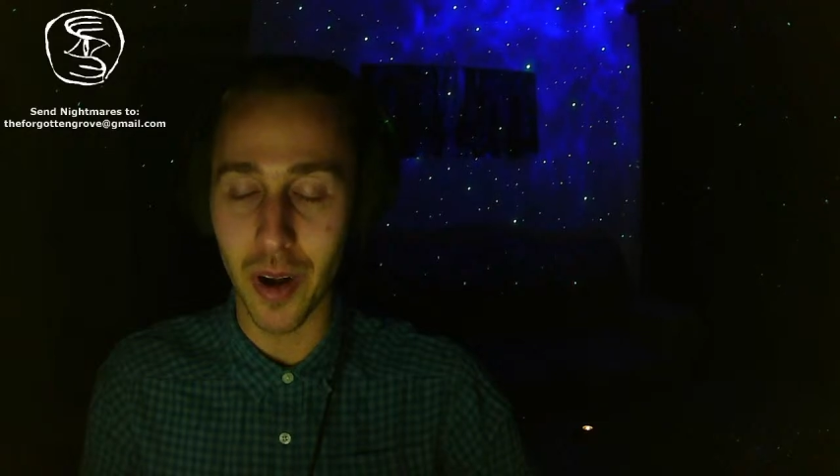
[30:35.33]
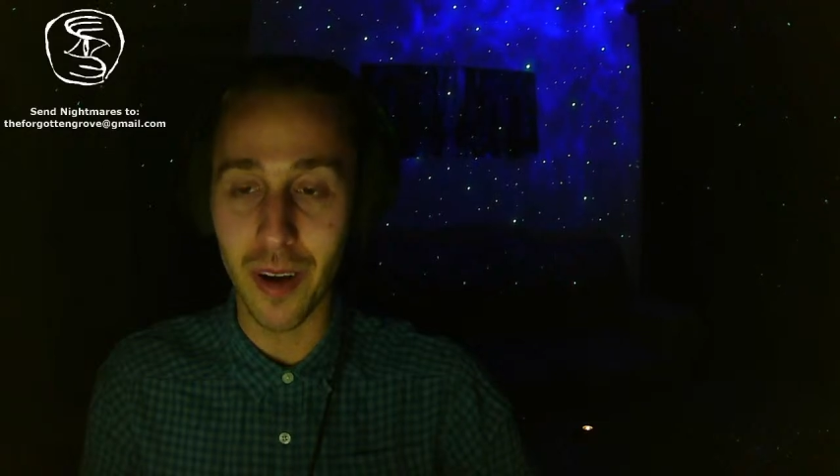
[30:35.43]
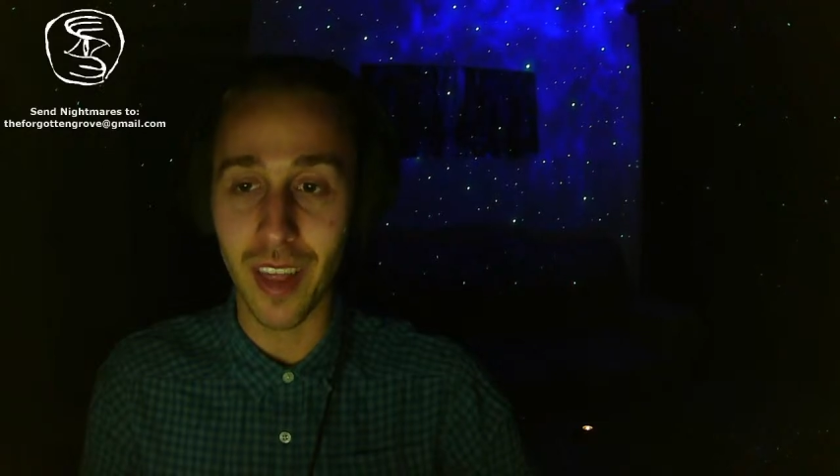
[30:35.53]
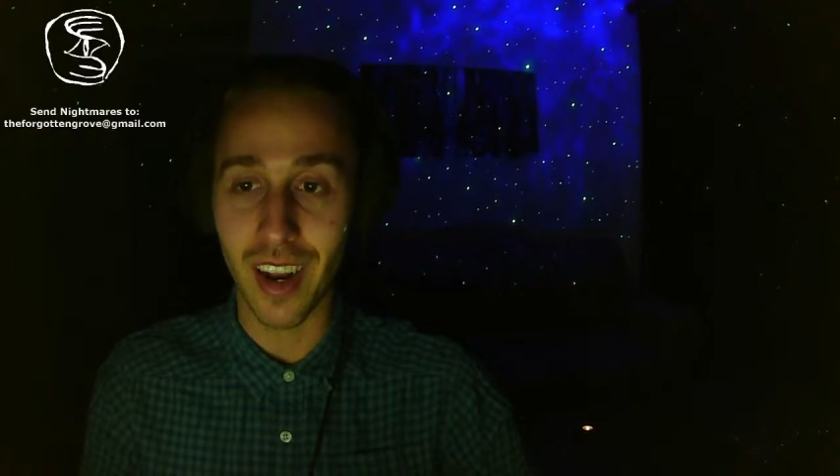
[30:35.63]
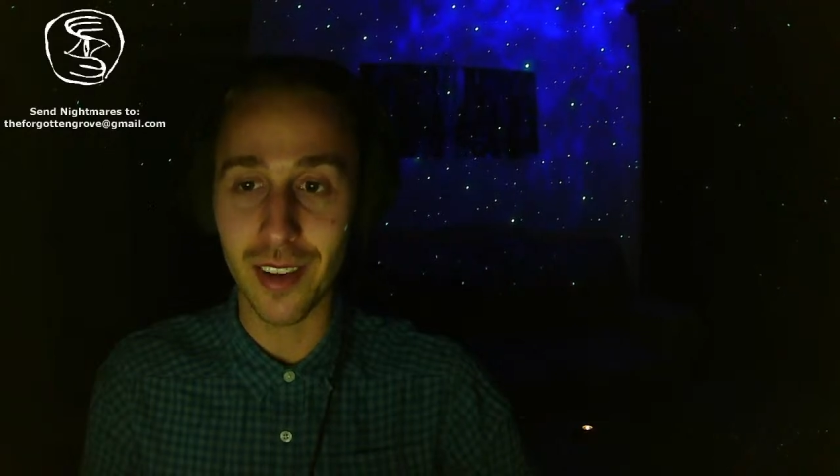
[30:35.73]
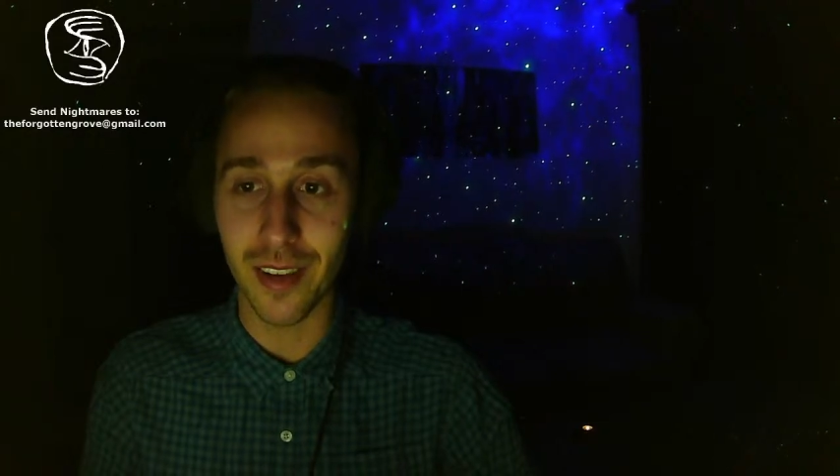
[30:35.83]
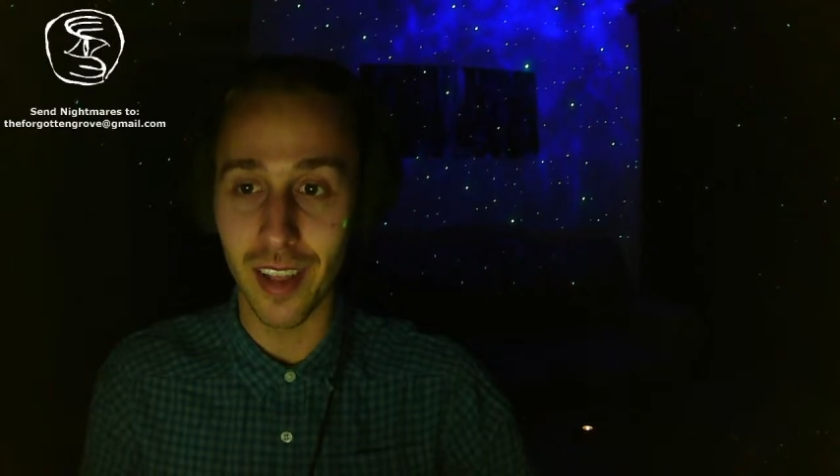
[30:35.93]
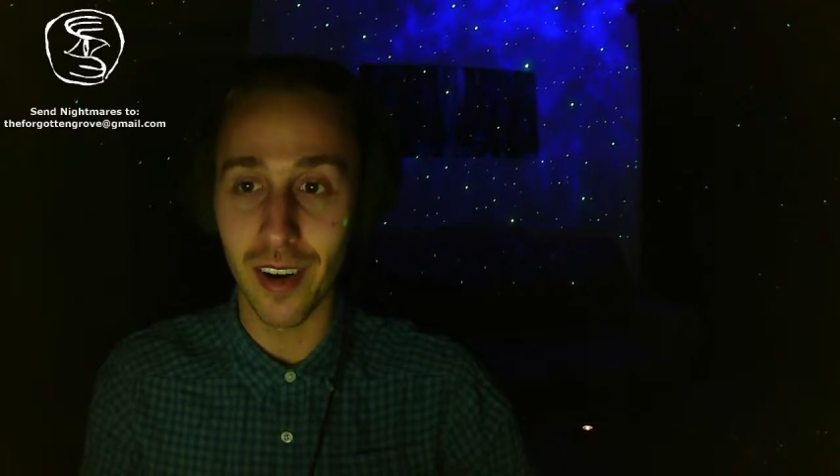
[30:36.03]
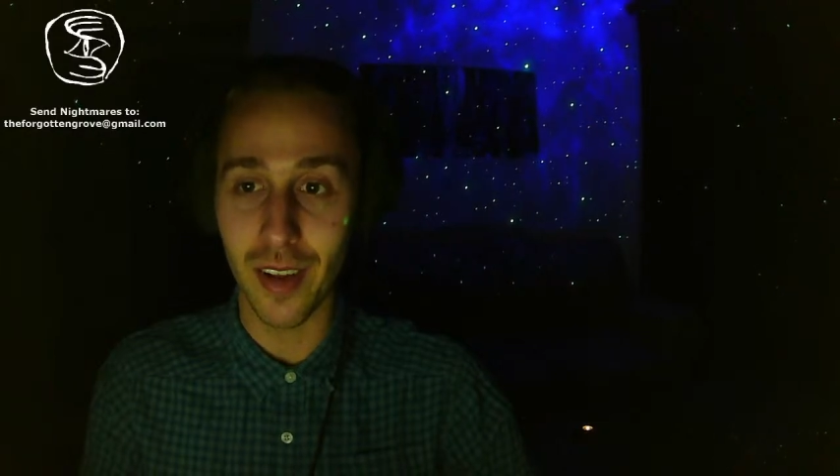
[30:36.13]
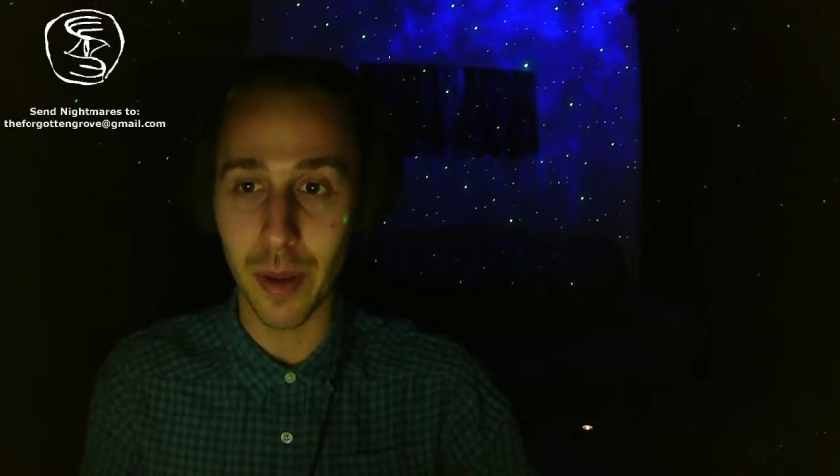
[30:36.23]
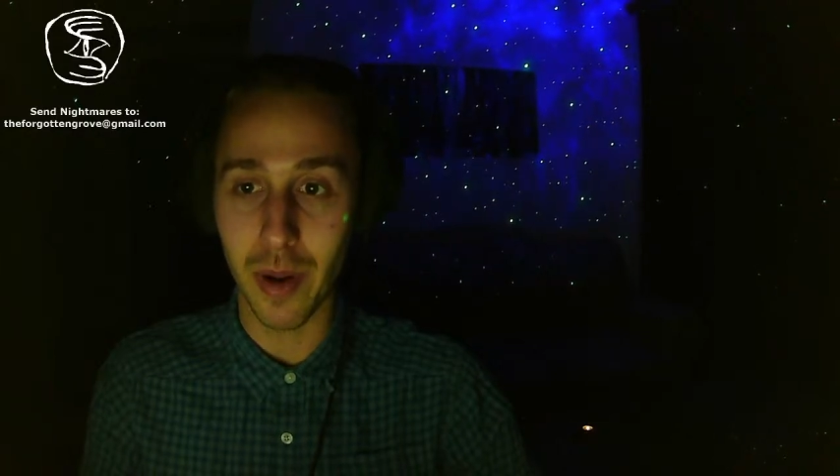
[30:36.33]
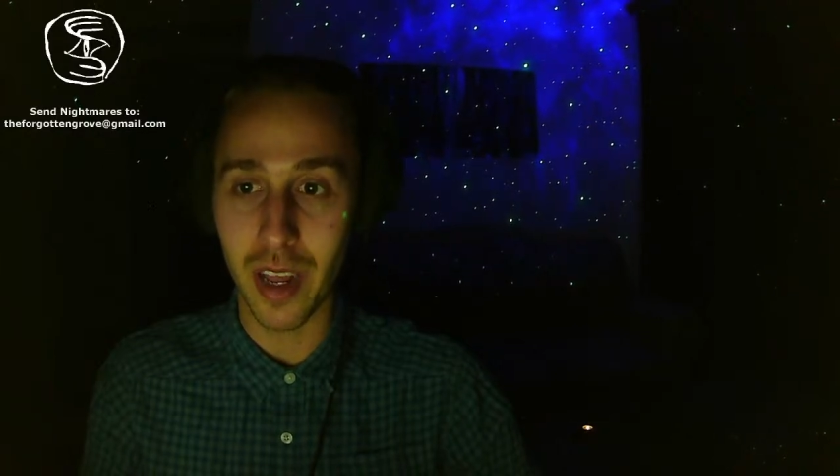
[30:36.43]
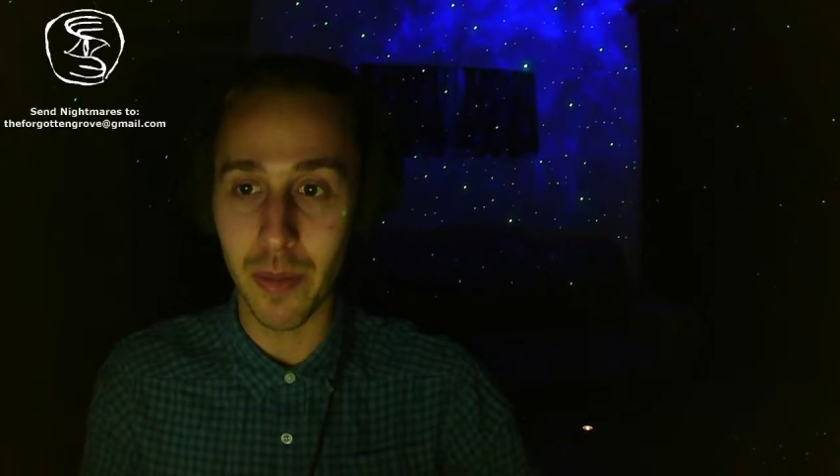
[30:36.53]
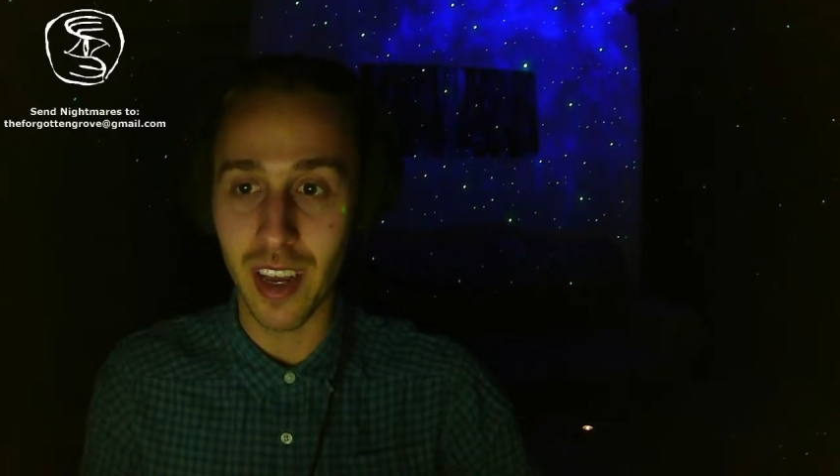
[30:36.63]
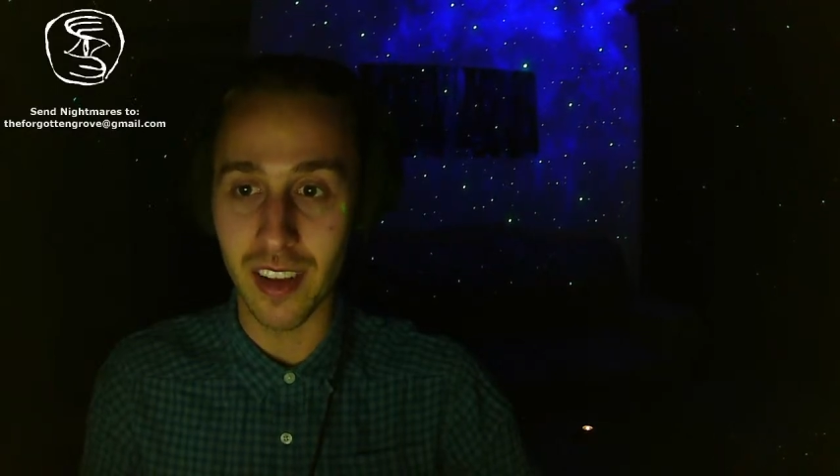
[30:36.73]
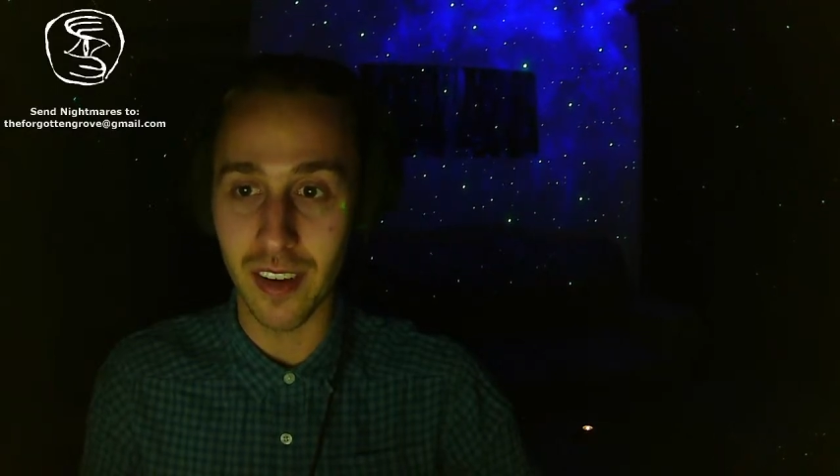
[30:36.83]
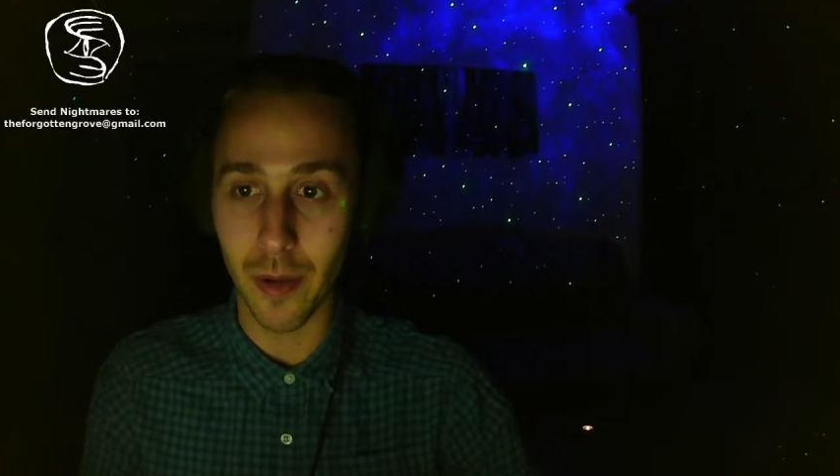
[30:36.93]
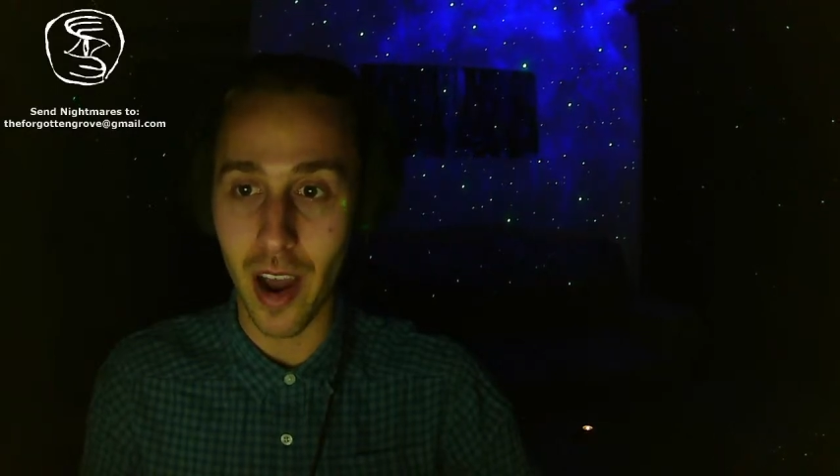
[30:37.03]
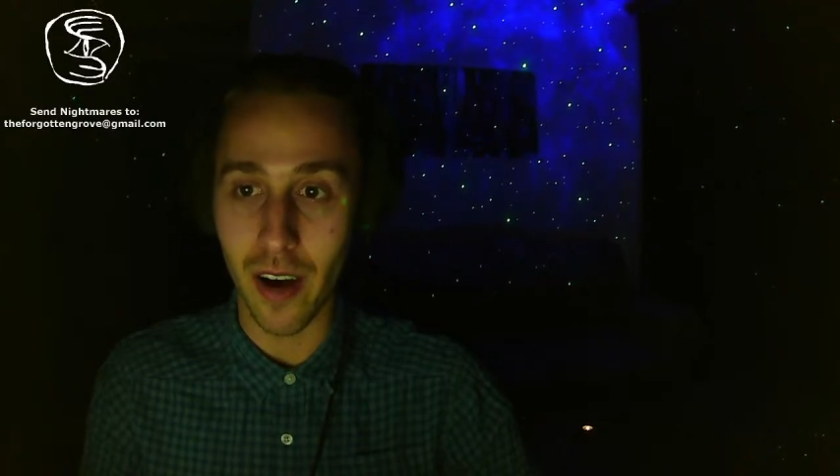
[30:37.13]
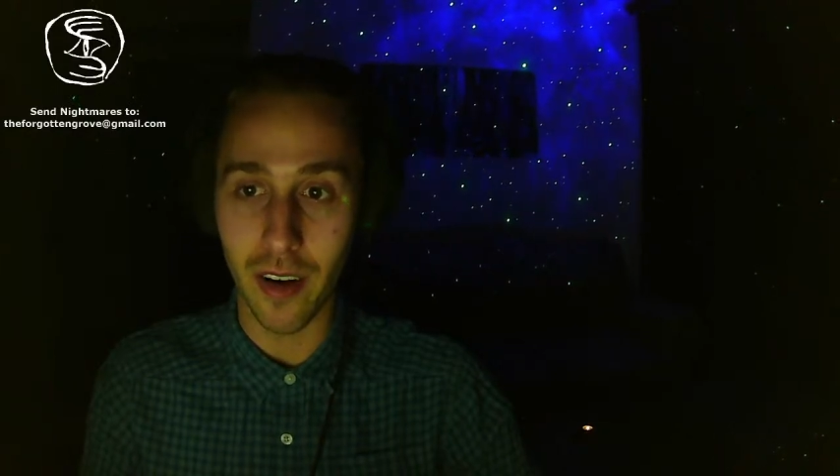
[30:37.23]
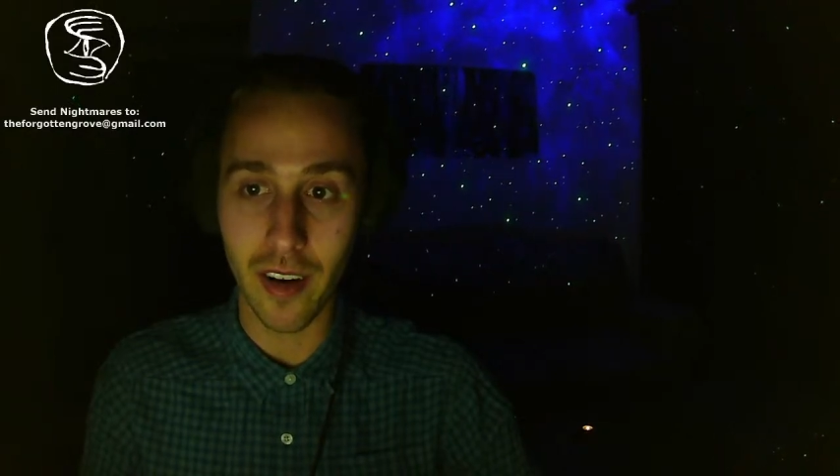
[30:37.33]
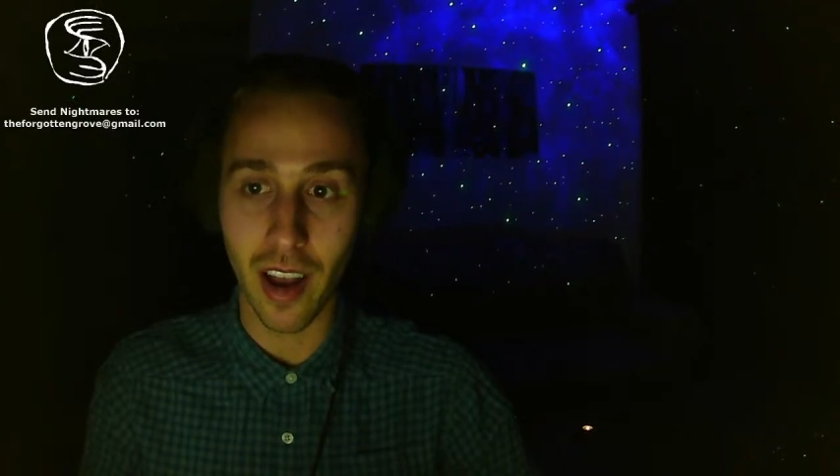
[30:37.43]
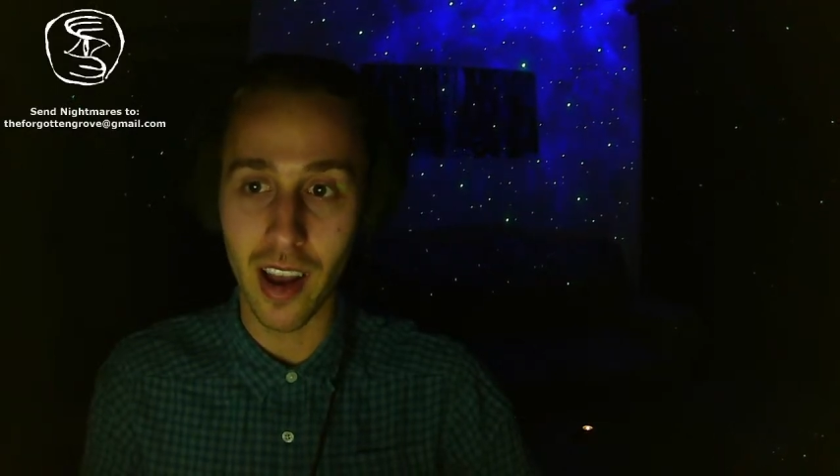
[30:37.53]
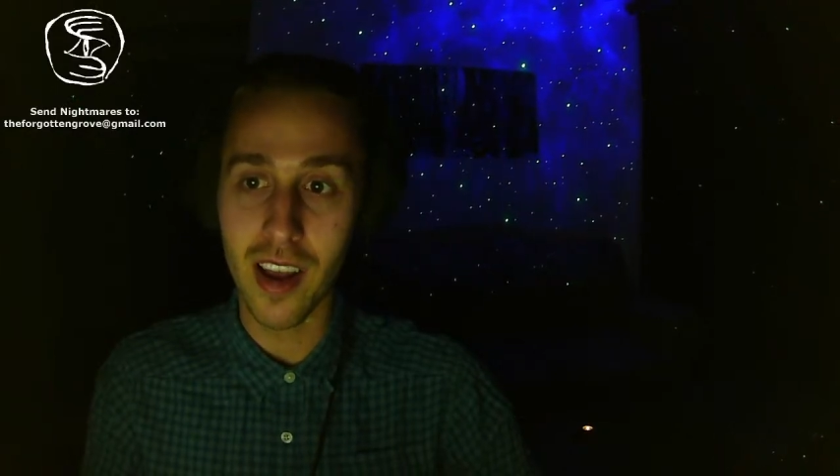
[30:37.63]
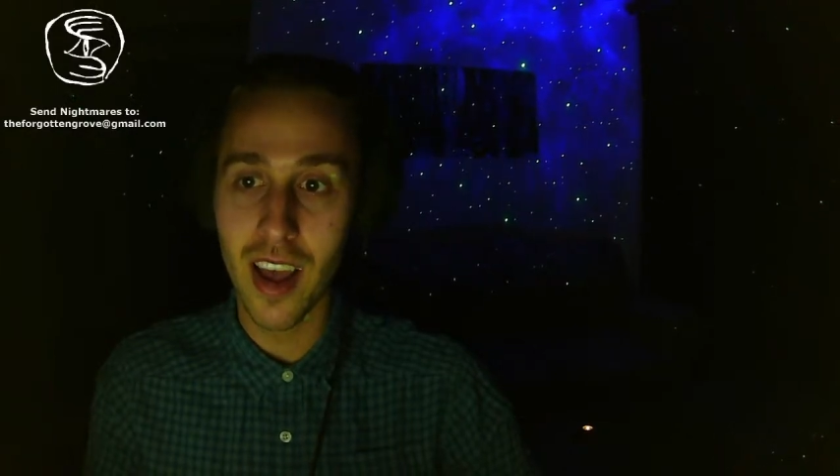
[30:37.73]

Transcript: Oh, that is literally what he means. Oh, wow, okay.